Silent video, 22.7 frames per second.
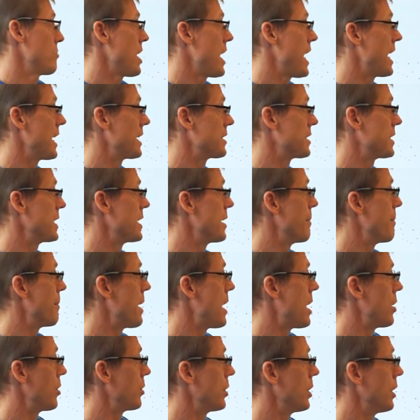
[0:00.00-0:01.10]
as the
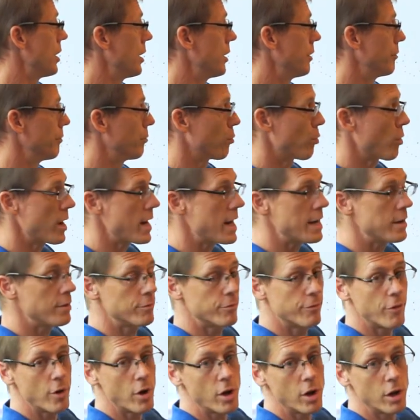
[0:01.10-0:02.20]
amount of
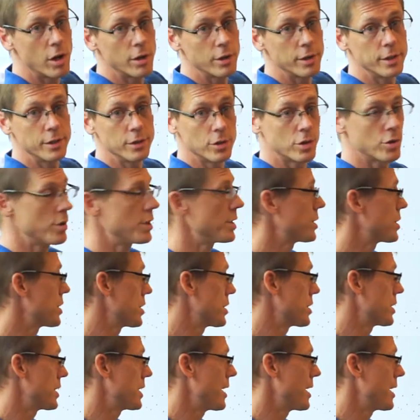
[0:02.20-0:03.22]
rainfall increases,